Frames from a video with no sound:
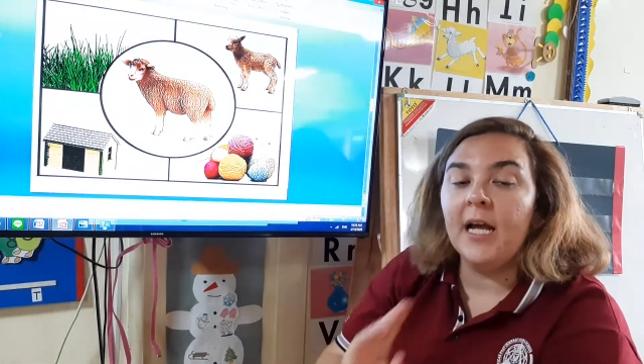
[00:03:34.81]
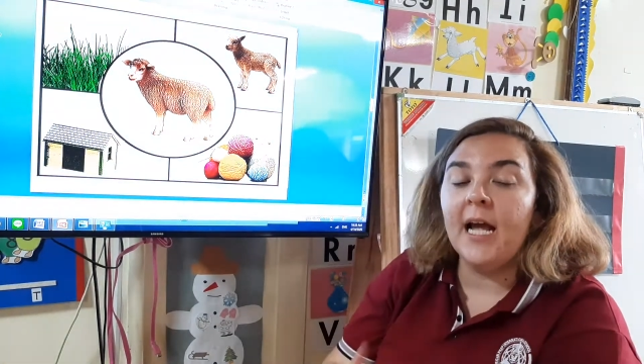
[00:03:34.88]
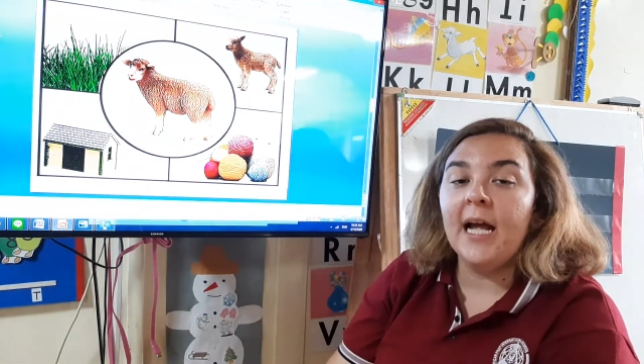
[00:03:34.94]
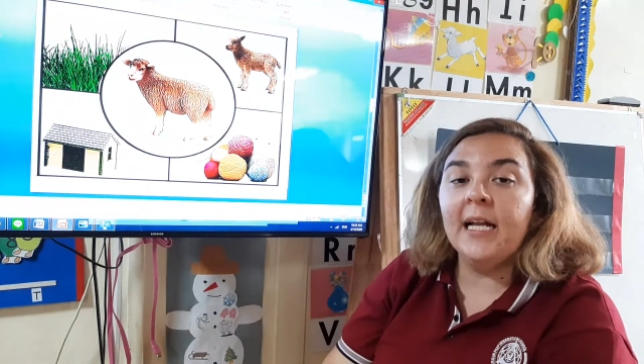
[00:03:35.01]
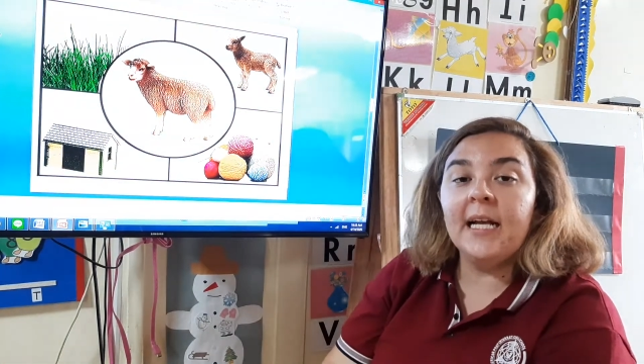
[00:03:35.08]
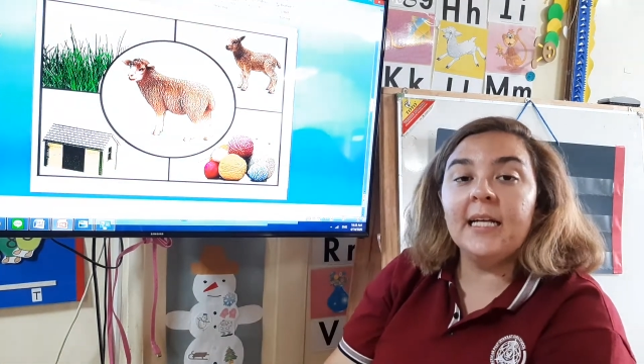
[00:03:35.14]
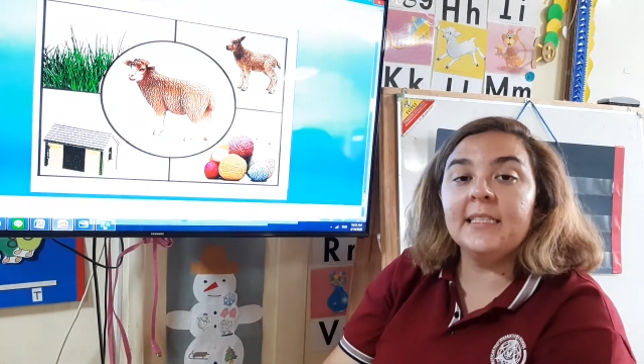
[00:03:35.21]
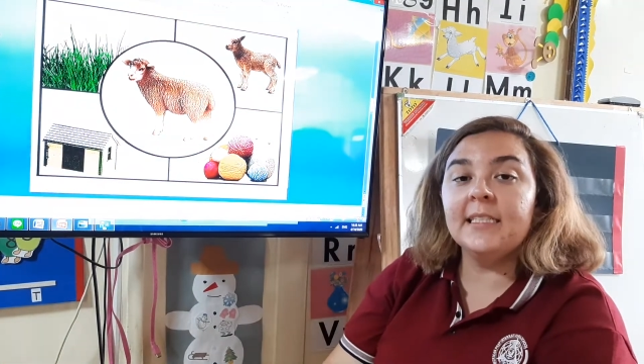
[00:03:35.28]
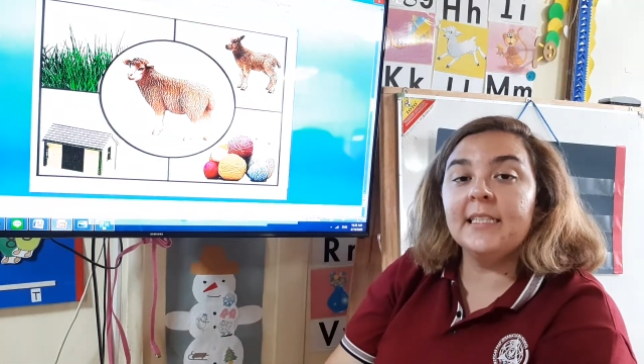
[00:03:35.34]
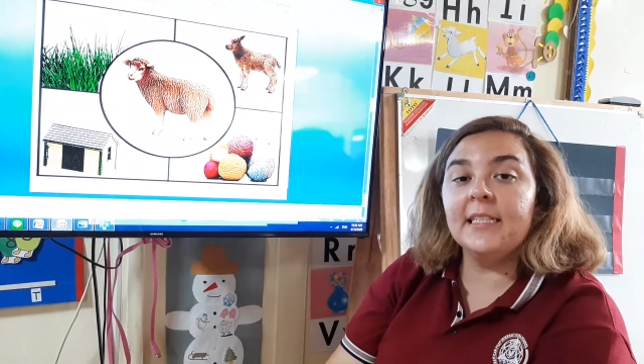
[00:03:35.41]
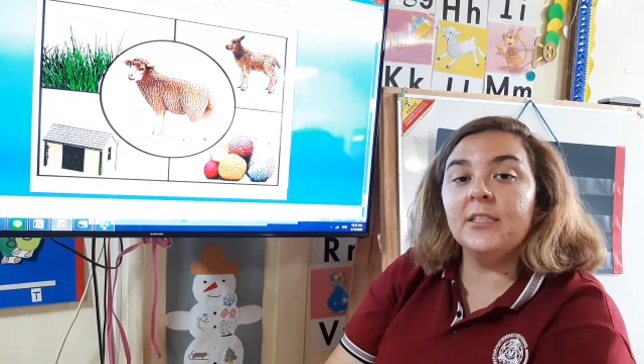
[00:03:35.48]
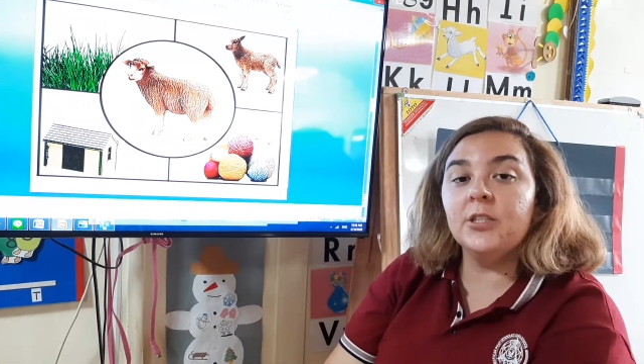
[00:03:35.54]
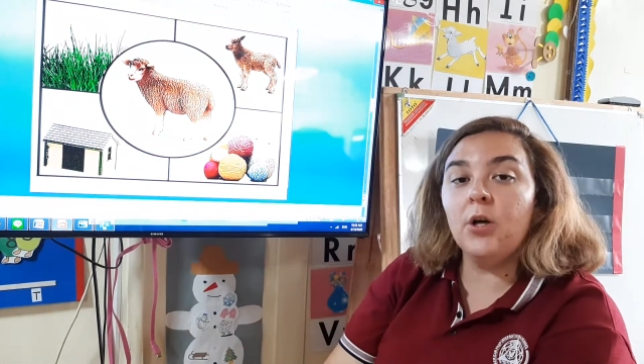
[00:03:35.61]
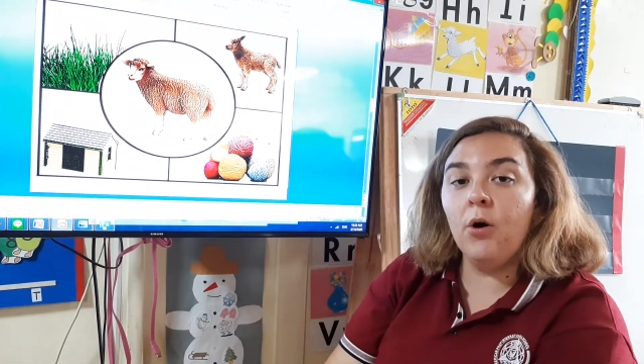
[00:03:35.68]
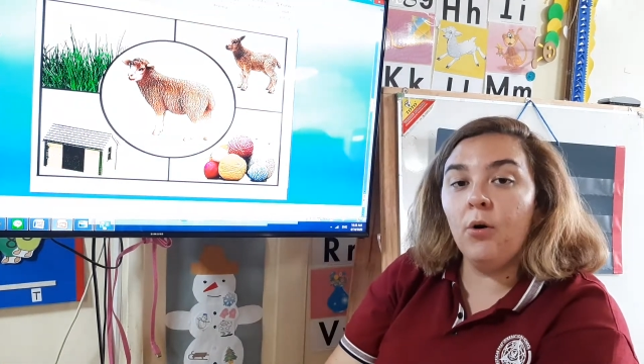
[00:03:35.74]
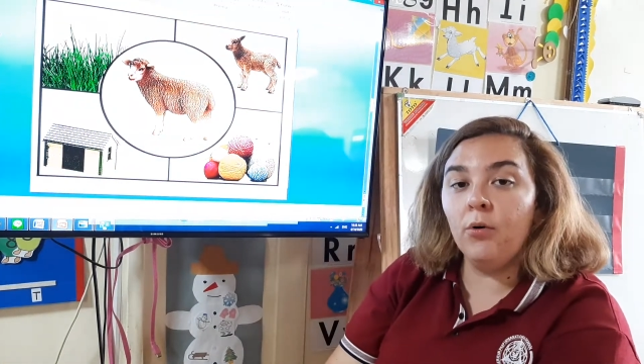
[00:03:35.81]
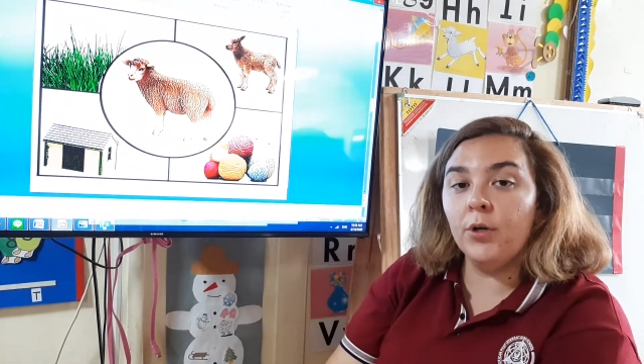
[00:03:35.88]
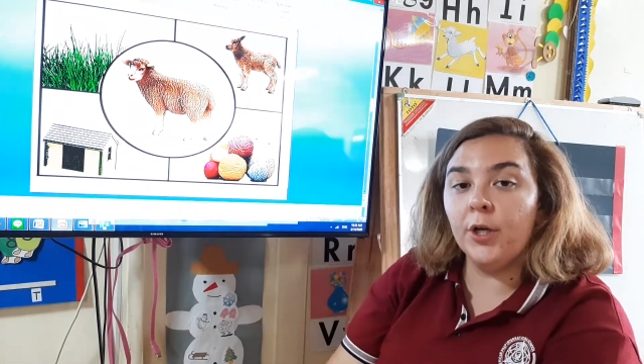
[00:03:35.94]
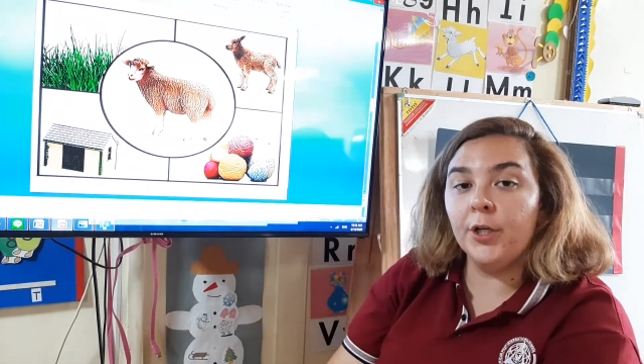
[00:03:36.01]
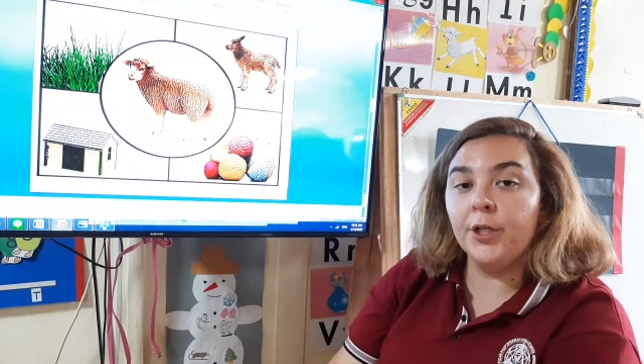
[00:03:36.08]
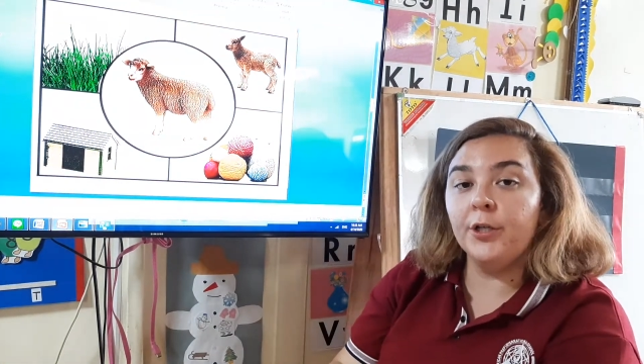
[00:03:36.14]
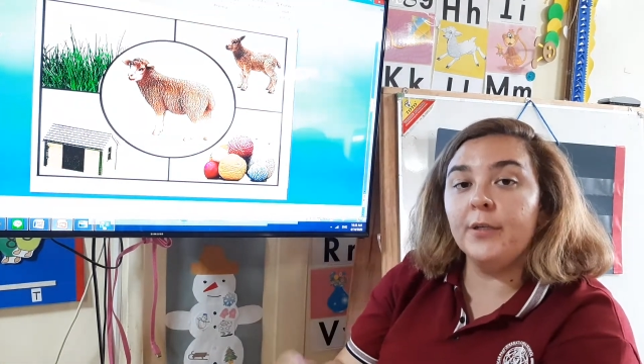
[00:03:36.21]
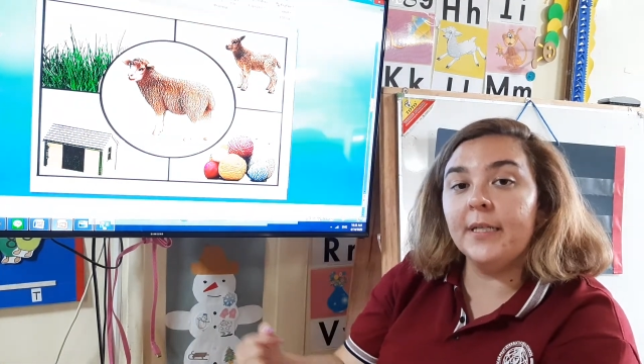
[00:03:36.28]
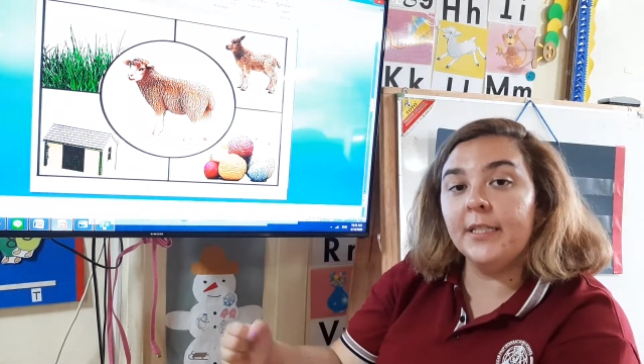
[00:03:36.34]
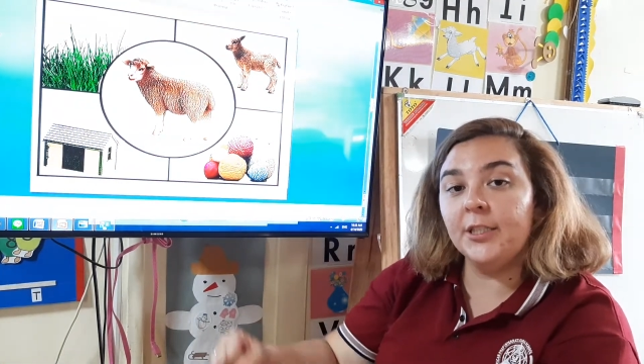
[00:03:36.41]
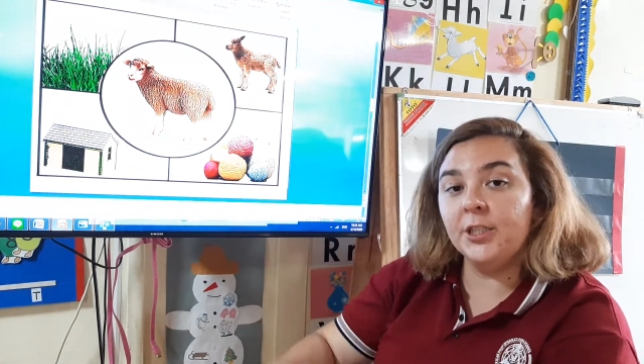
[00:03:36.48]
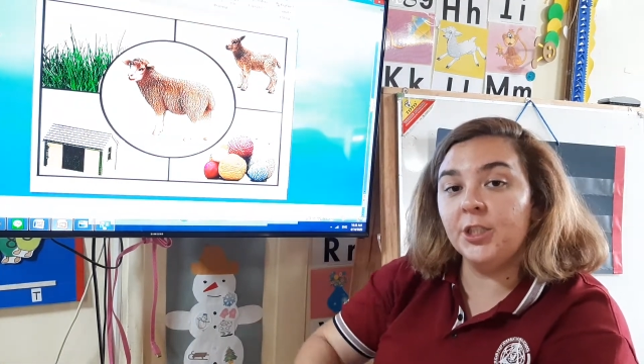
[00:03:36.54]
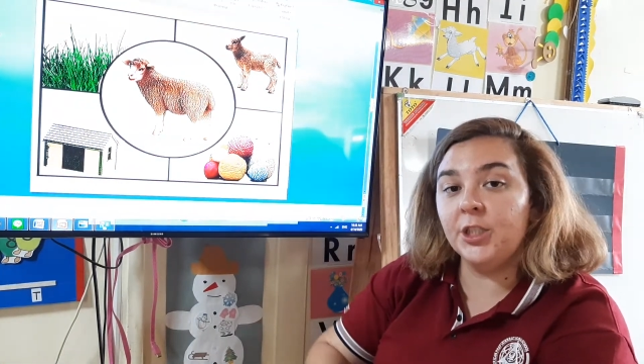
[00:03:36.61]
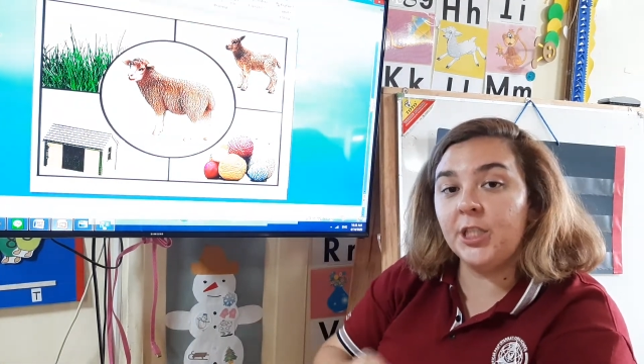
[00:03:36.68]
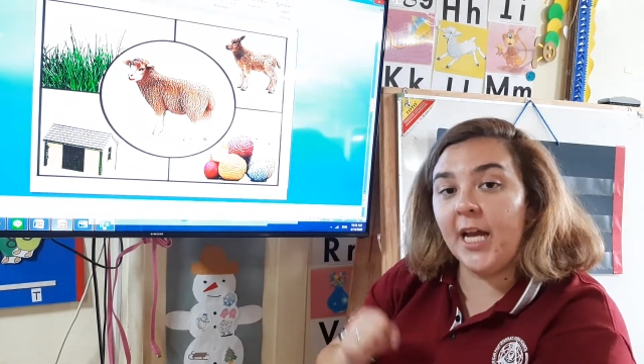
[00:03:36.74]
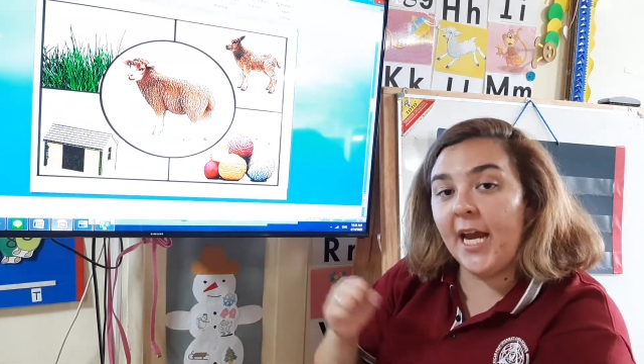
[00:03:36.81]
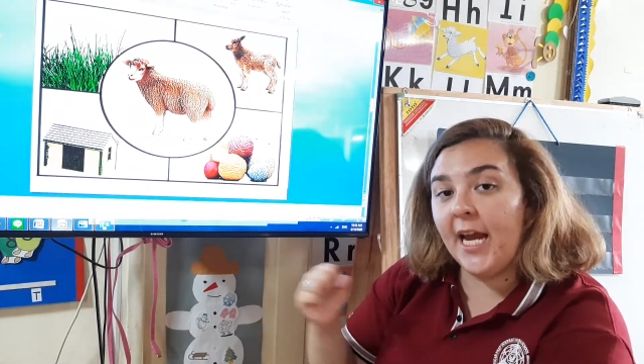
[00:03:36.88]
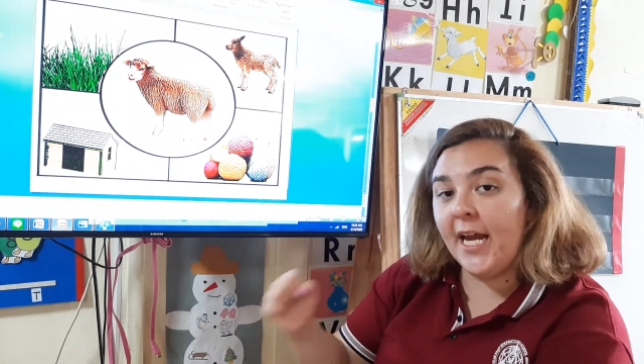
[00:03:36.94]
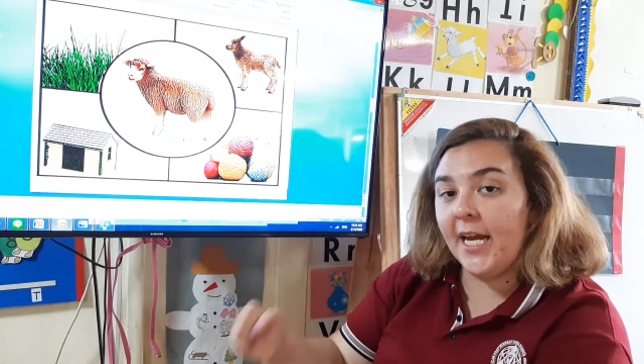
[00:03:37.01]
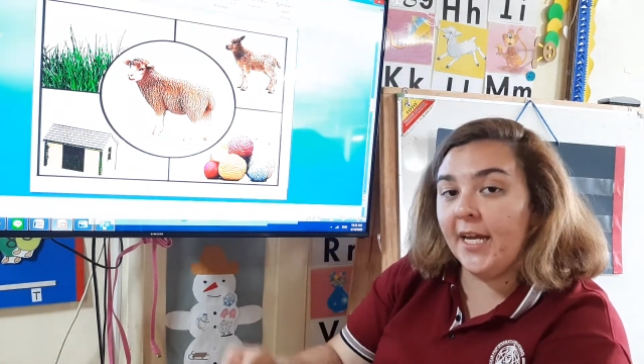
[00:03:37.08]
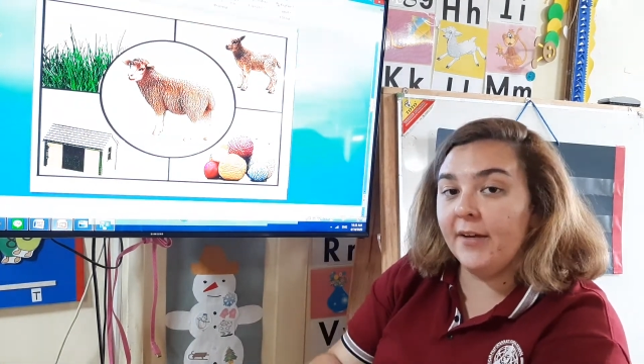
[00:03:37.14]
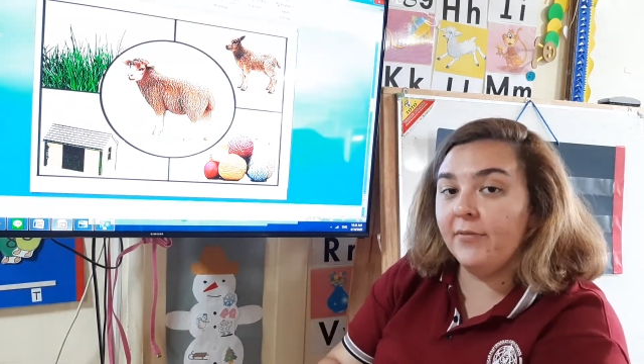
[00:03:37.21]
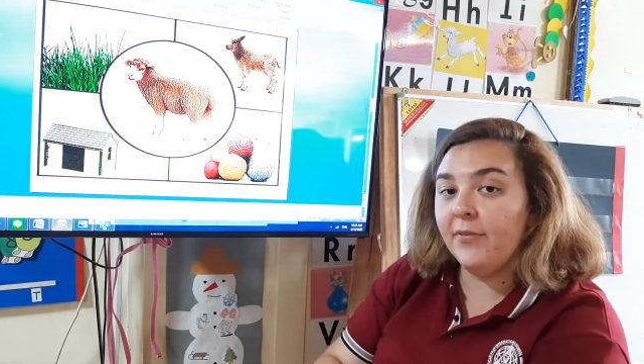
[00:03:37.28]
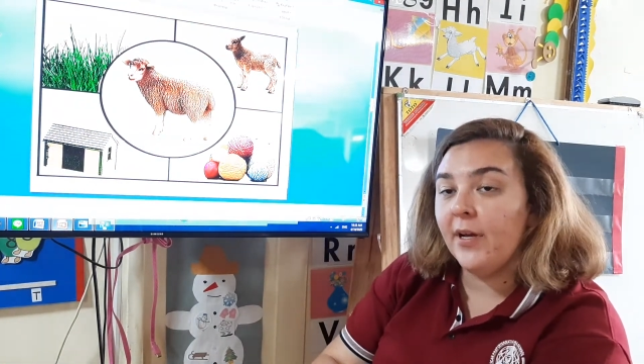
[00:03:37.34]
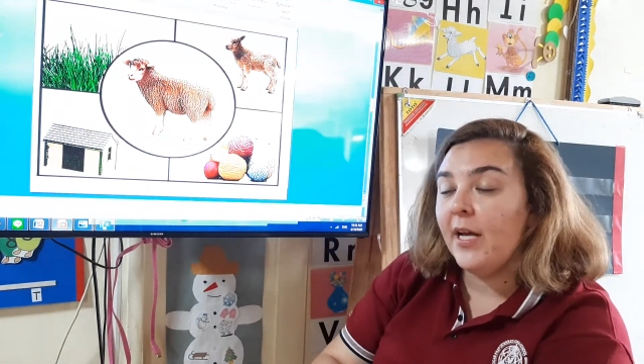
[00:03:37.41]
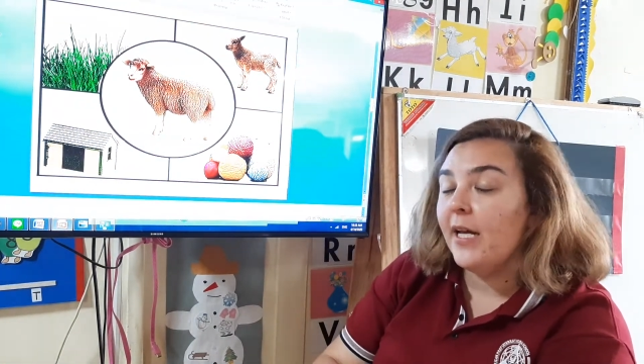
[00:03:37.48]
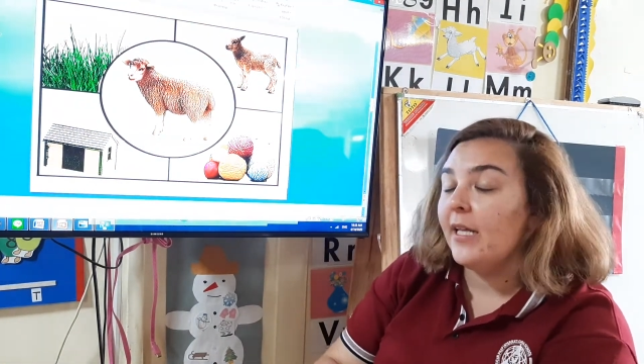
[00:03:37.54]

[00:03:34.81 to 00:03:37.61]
And as it gets older, you can shave